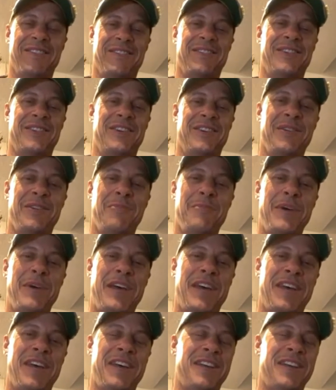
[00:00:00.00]
Oh yeah, they're
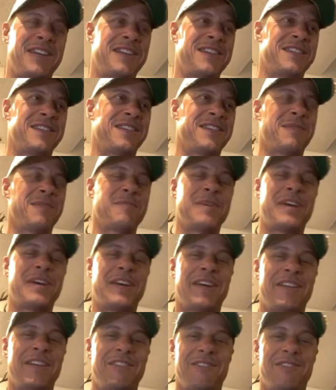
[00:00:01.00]
bad. They're
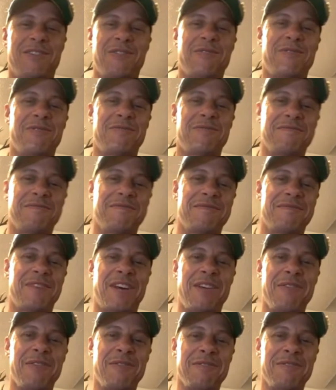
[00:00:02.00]
bad. So
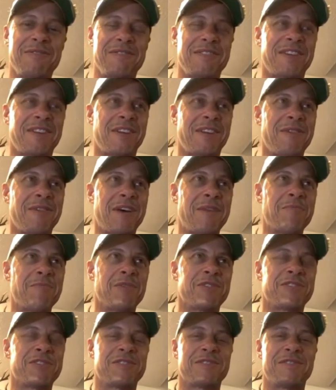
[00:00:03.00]
I don't have
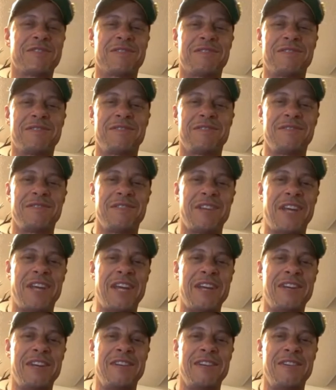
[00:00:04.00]
much.
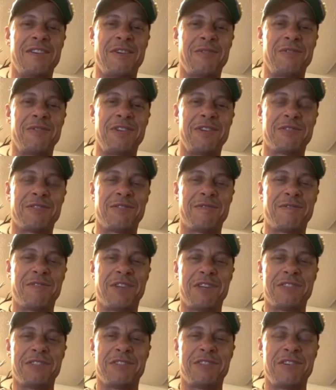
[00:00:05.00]
No
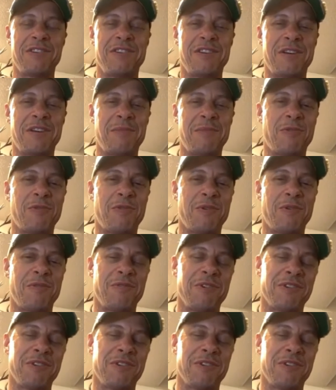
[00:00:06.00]
dysreflexia anymore.